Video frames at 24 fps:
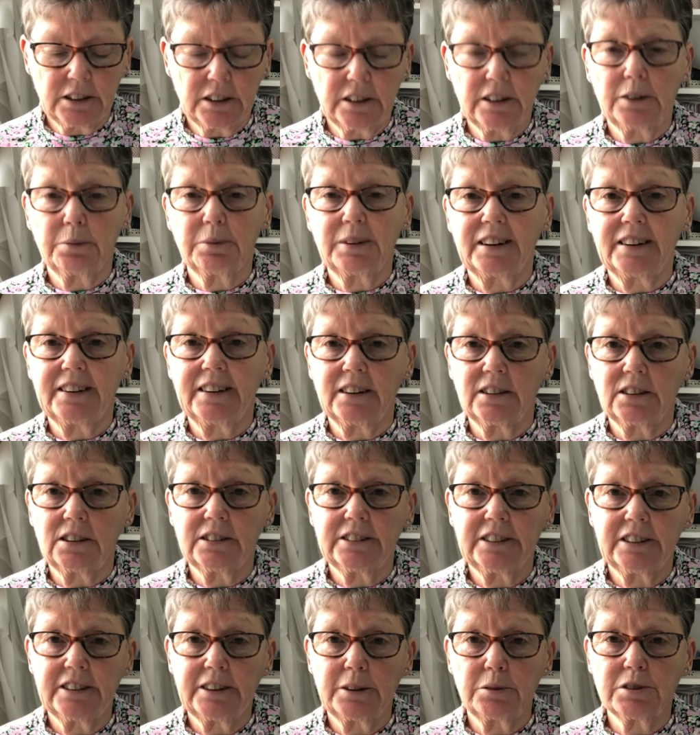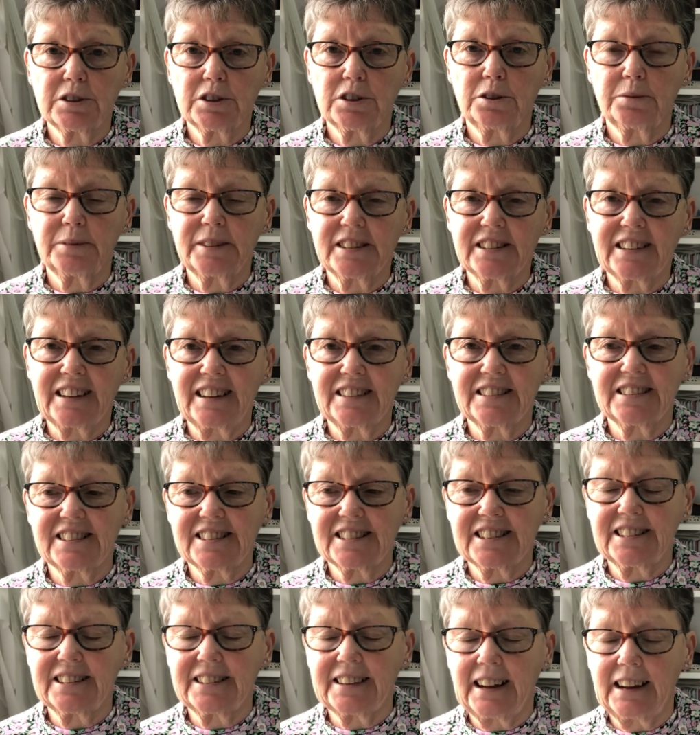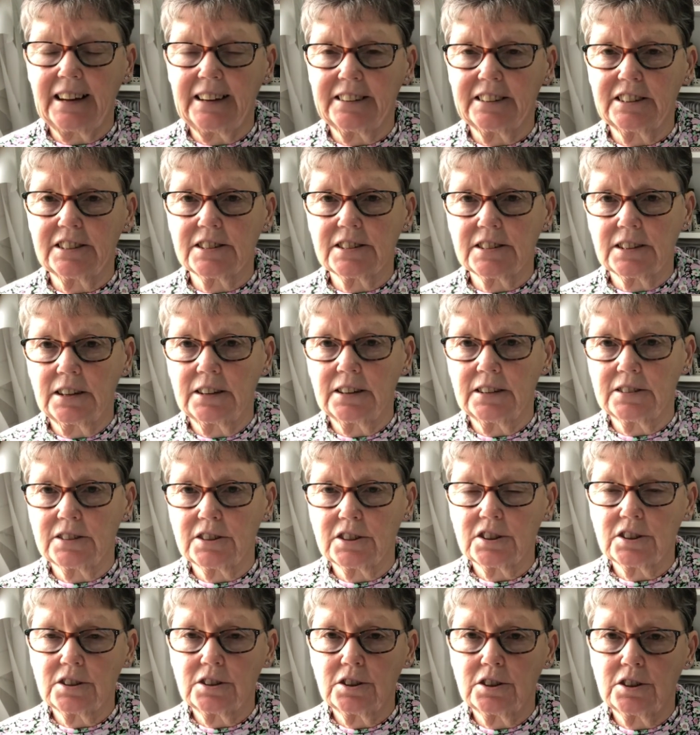You know how you are. You don't always get to sit down and